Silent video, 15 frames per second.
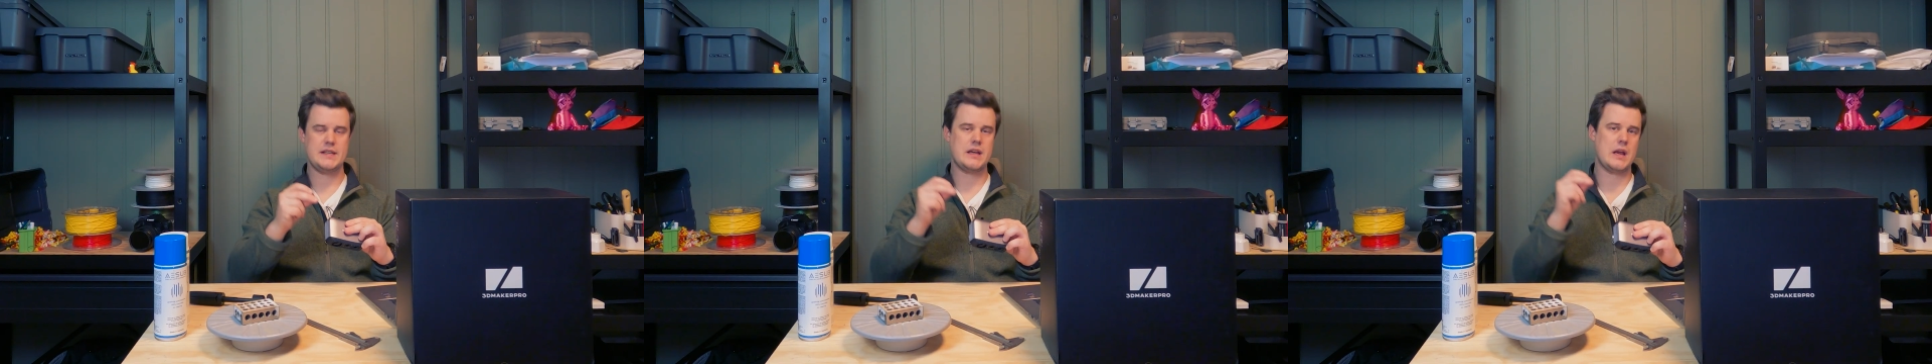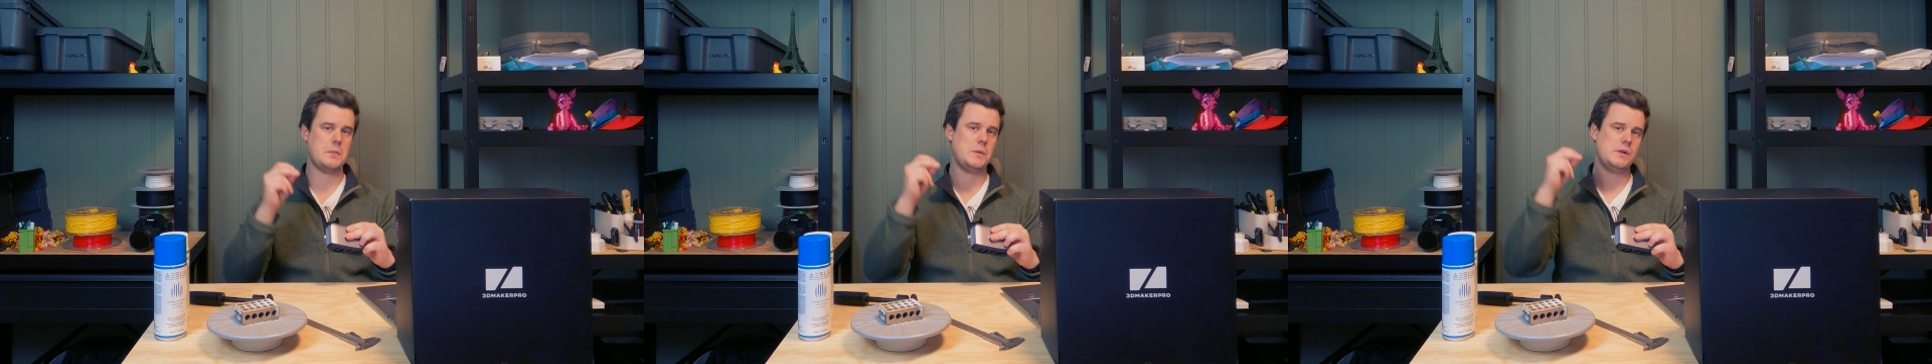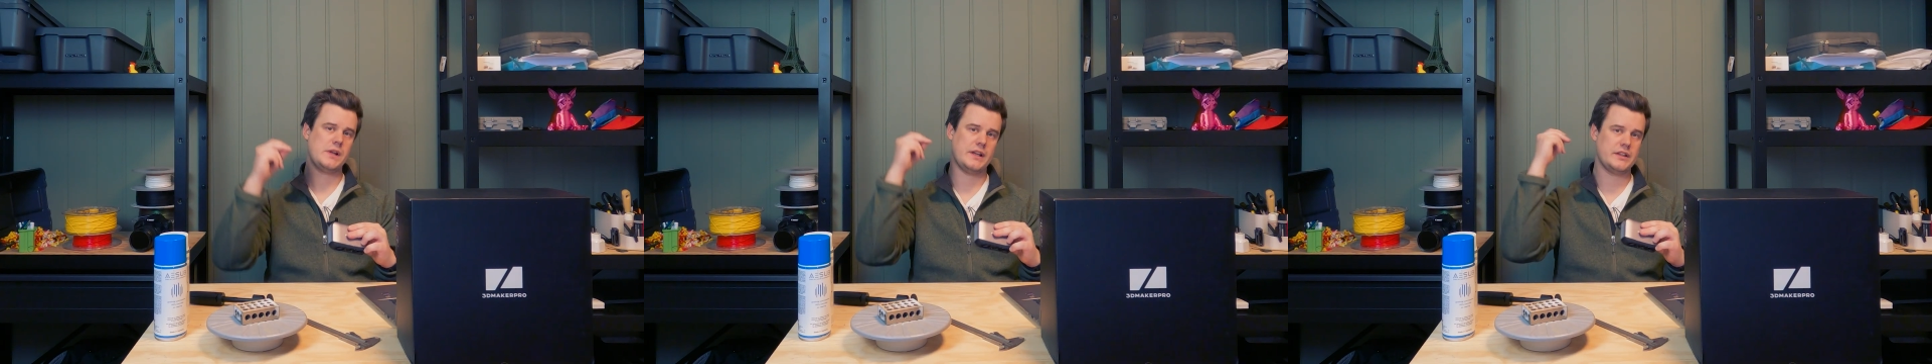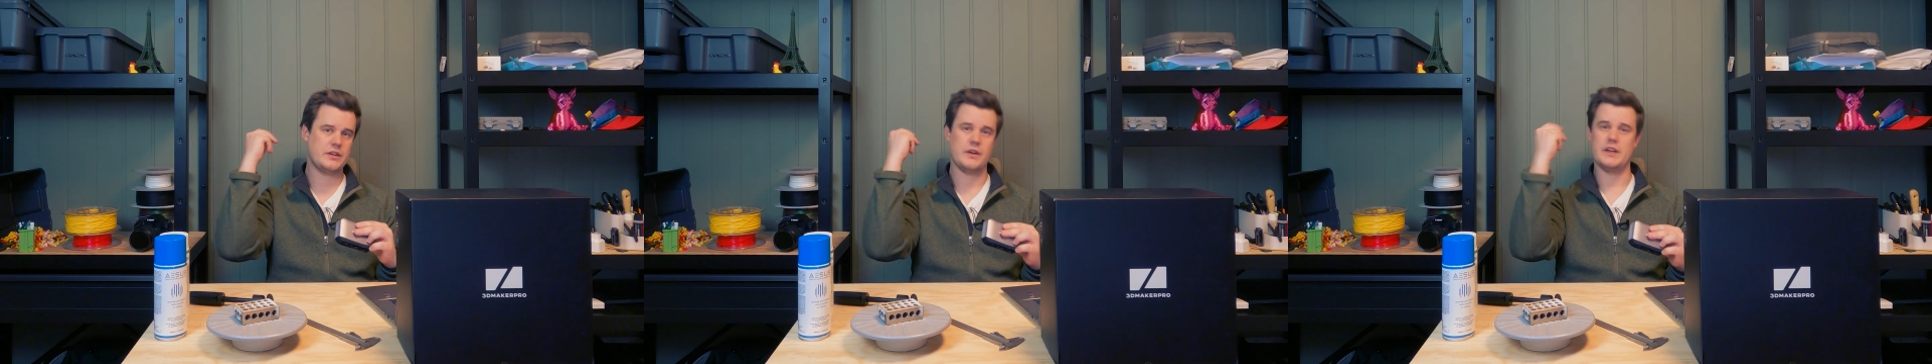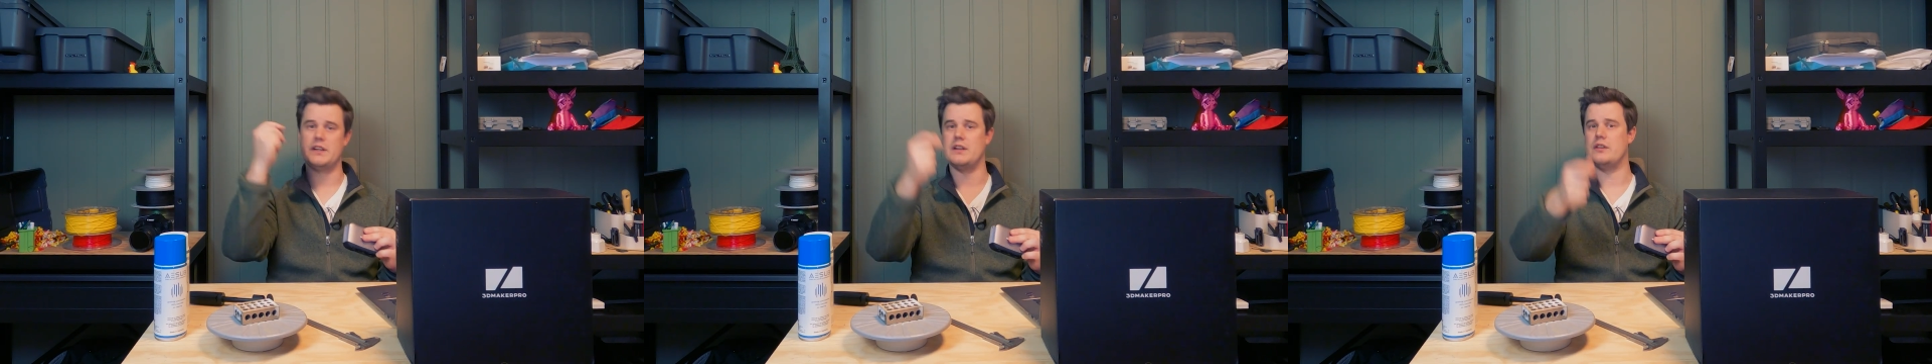cable and
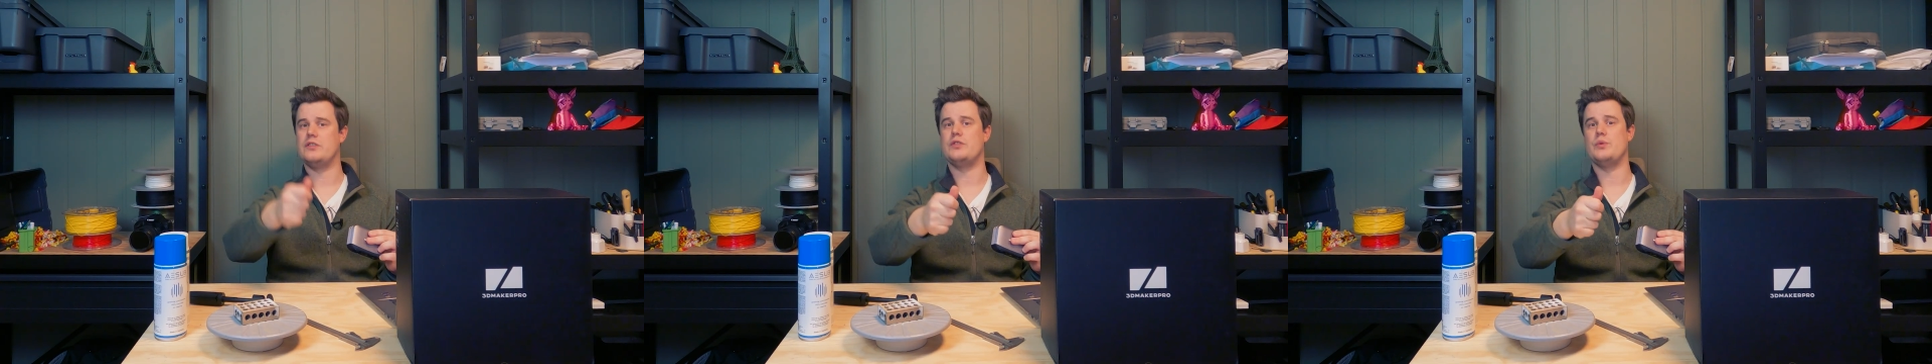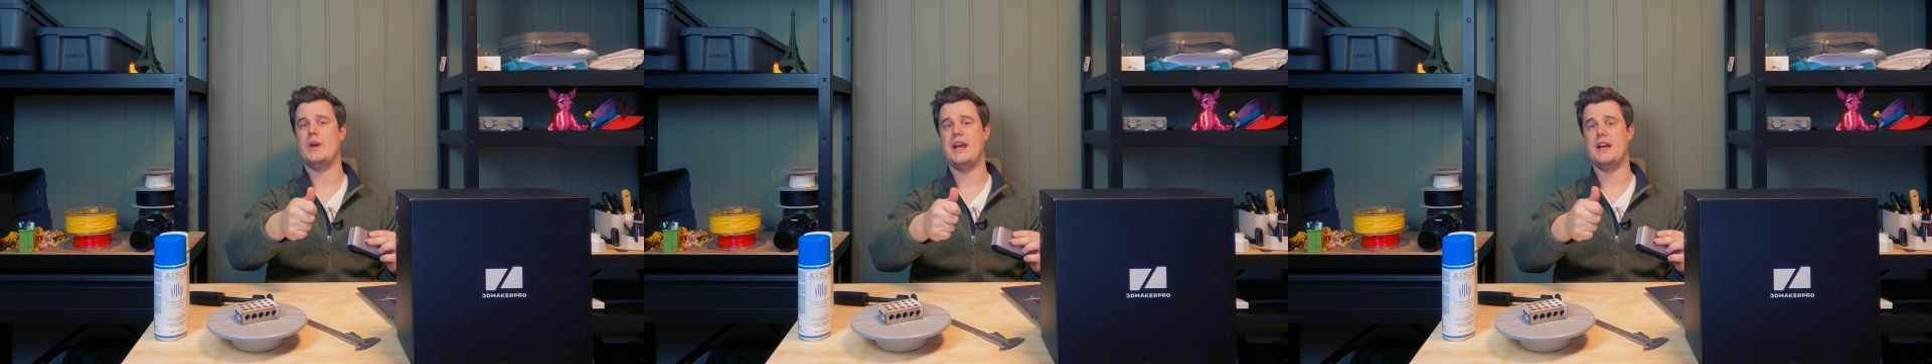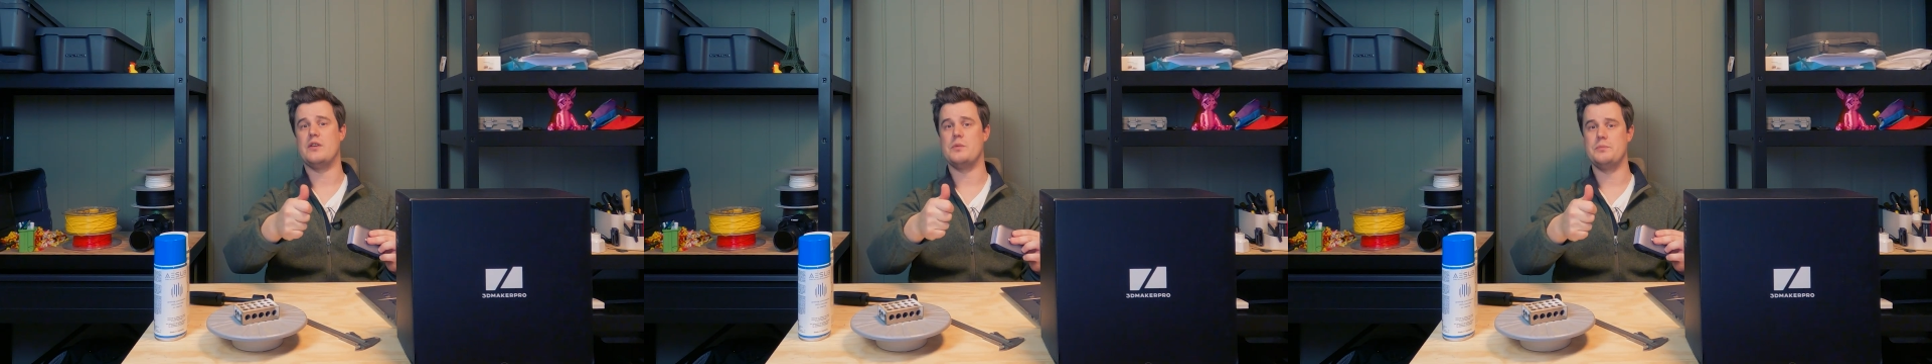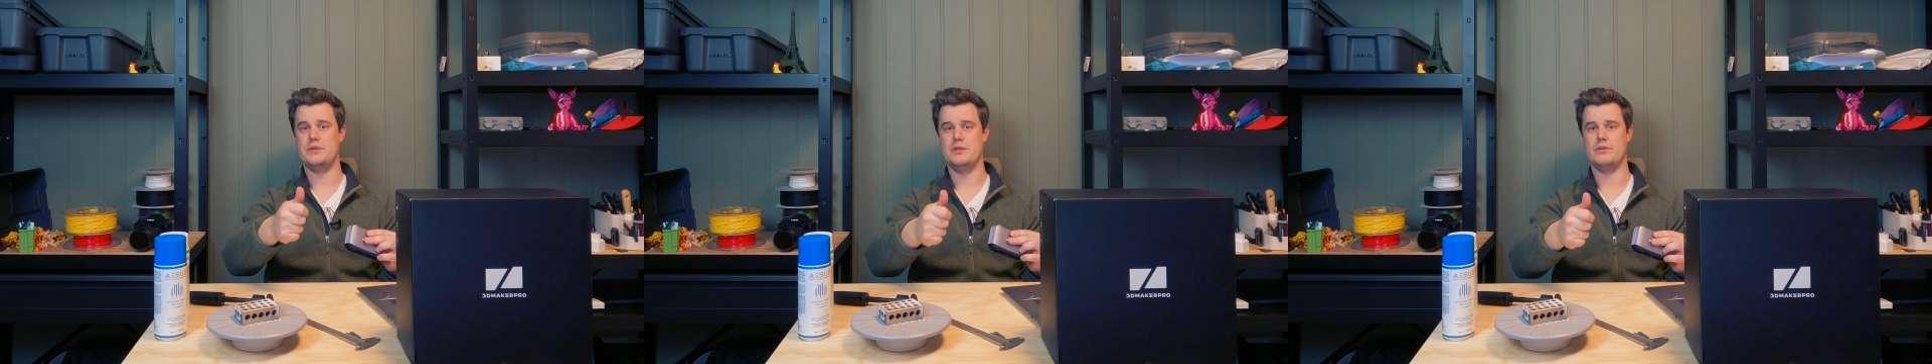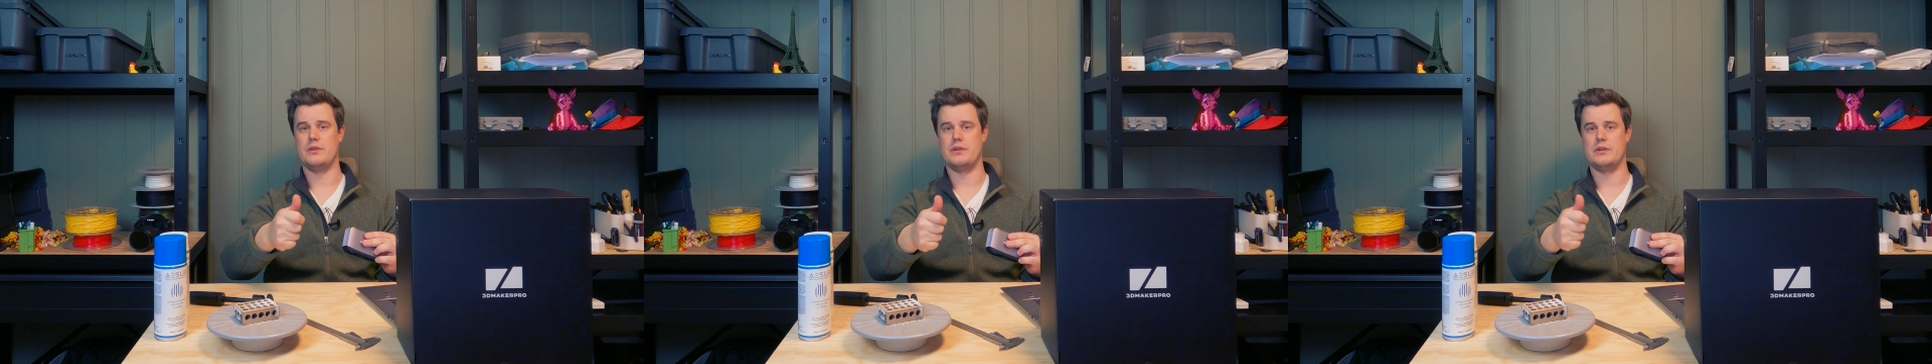connecting it to a
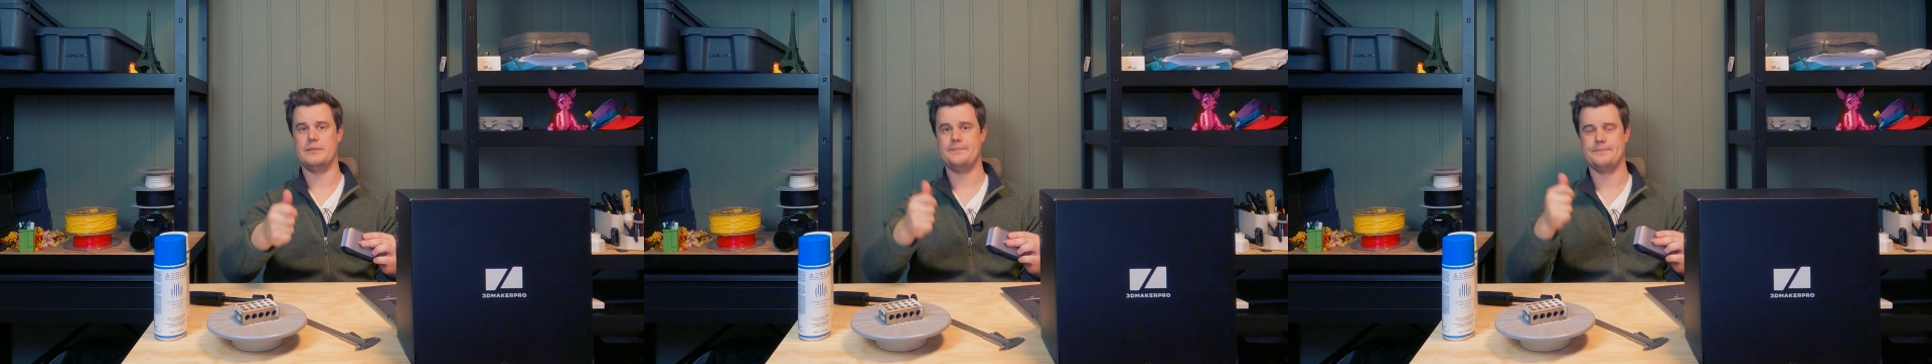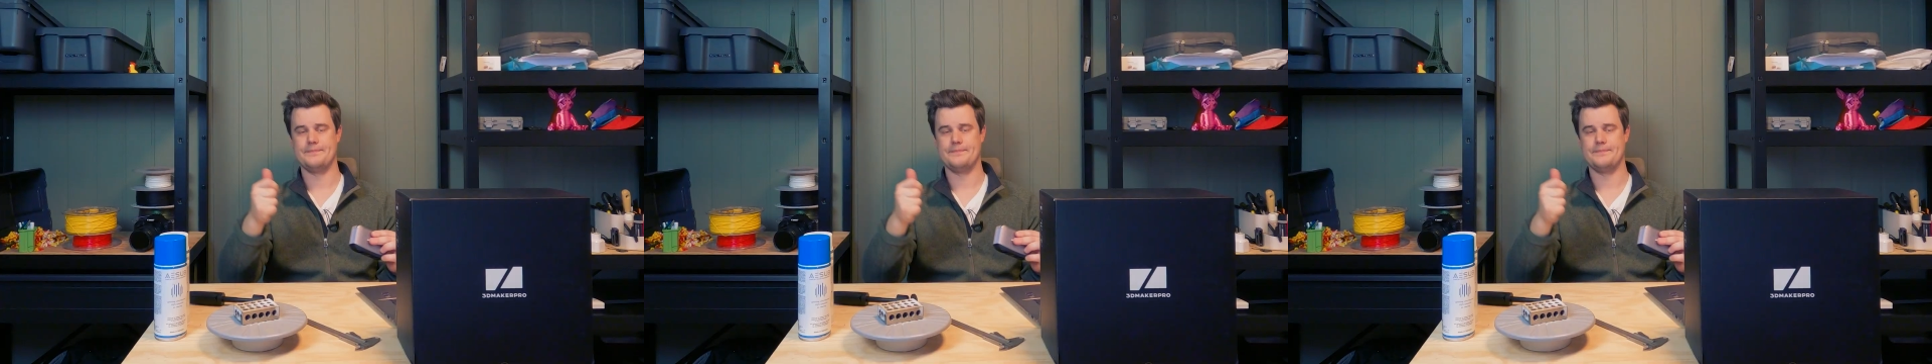computer.